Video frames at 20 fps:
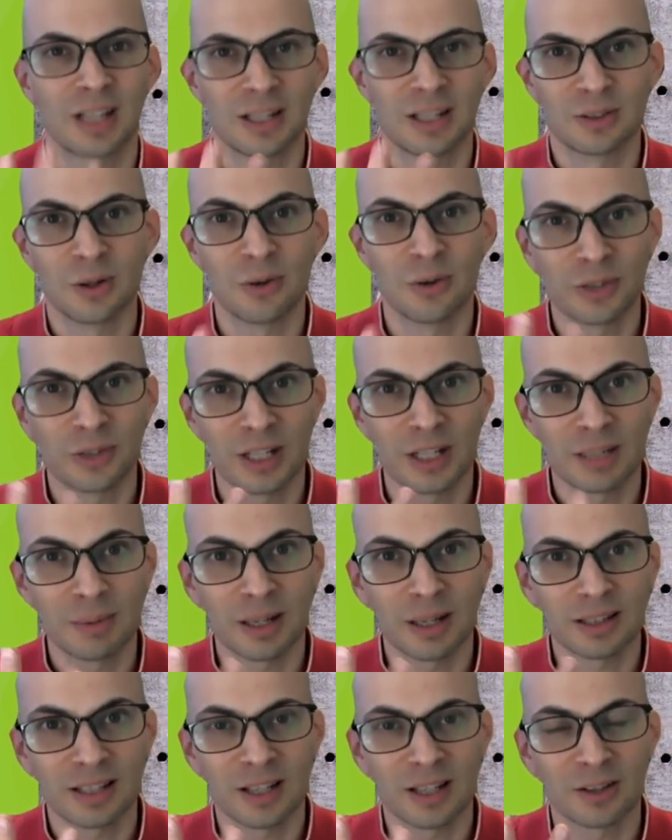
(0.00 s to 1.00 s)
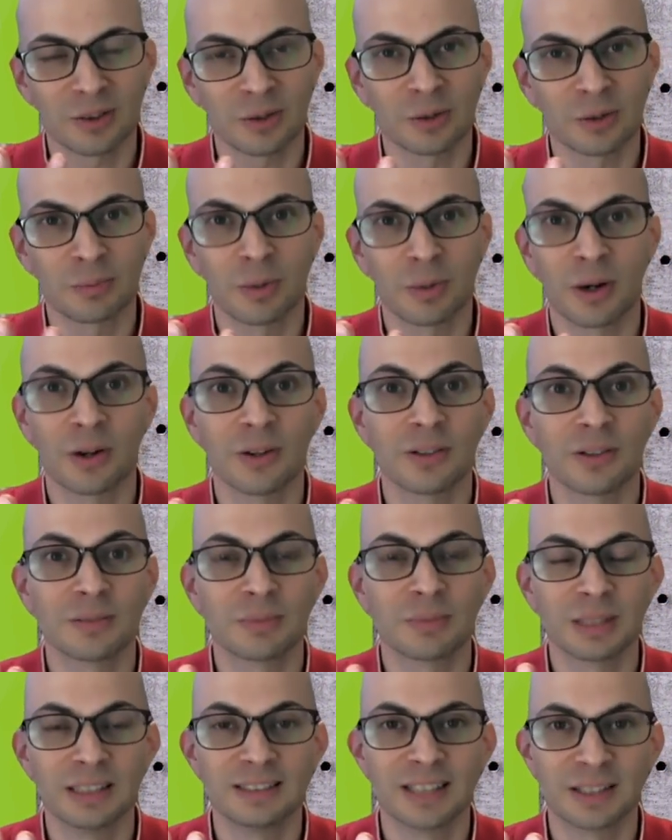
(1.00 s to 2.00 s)
don't forget about that third part.
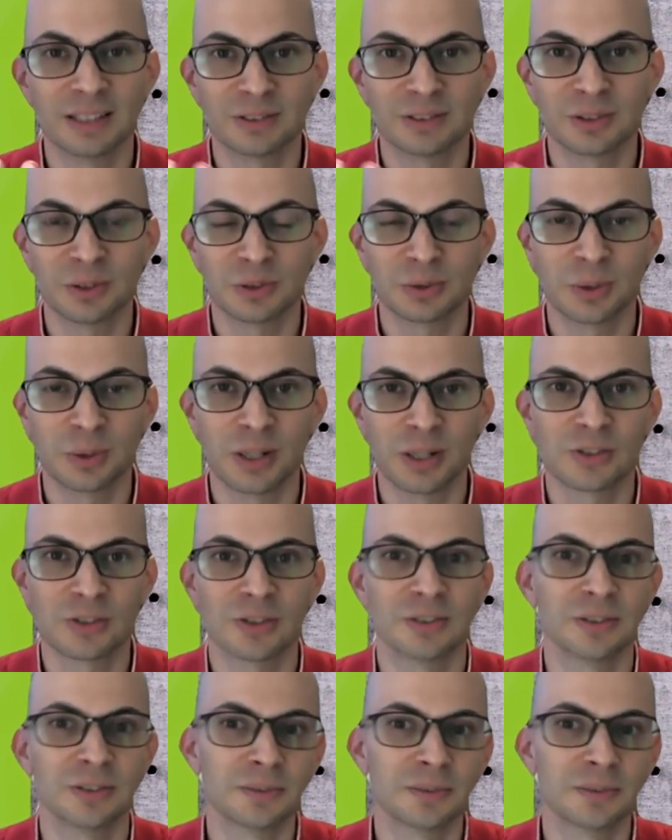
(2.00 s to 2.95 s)
Please answer those questions.